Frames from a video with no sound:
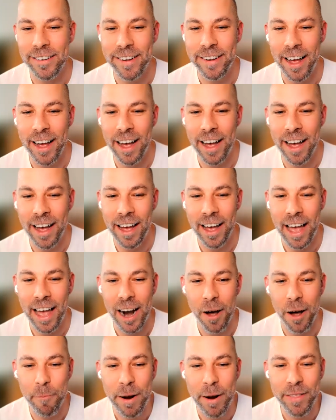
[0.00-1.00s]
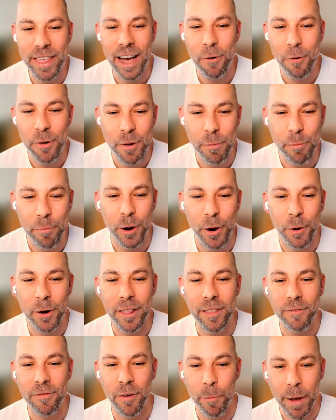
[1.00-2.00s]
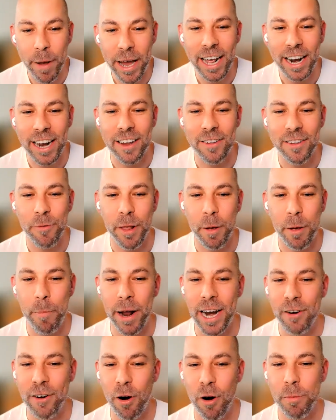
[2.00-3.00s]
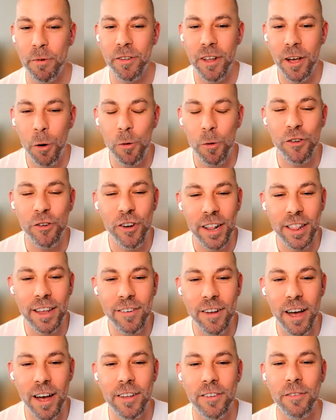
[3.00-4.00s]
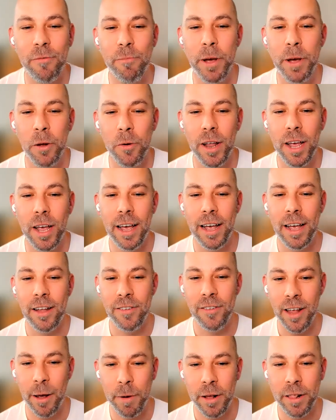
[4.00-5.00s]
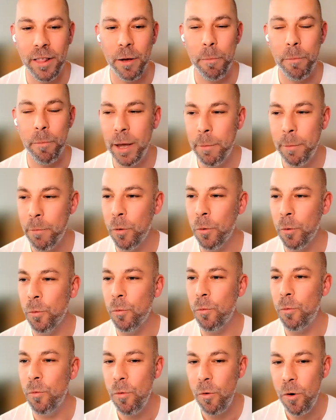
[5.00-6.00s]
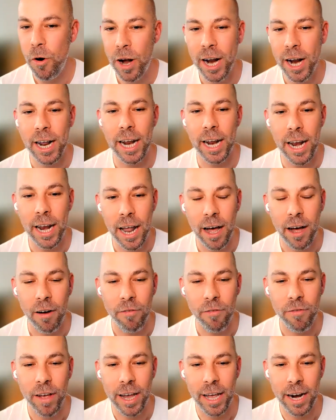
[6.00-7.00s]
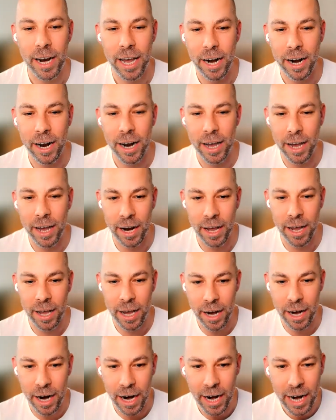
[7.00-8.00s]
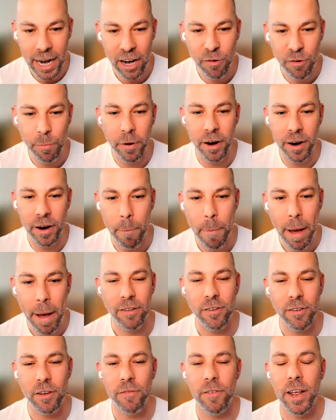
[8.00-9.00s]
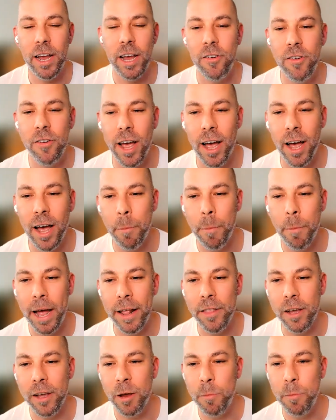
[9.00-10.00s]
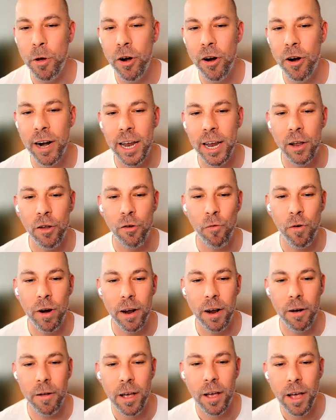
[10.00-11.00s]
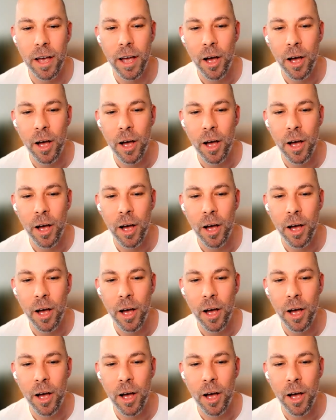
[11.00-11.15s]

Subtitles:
I remember that was the point where, for me at least, where the penny dropped. I was like, holy shit, these guys have built something that people really love in a niche, but in a massive niche, and the community is real.